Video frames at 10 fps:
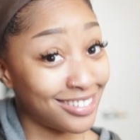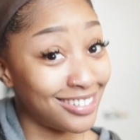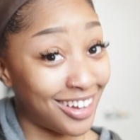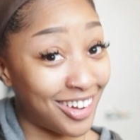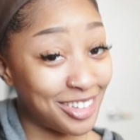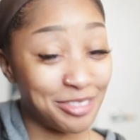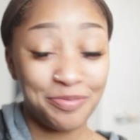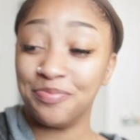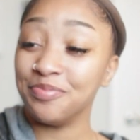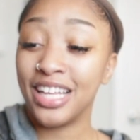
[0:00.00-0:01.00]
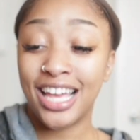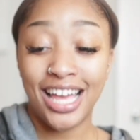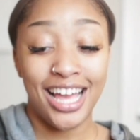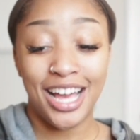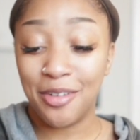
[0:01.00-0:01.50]
Y'all.
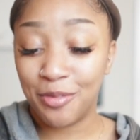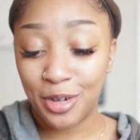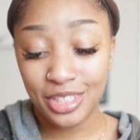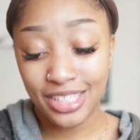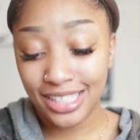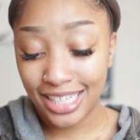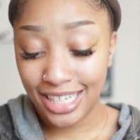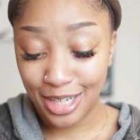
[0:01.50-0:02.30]
Unfortunately,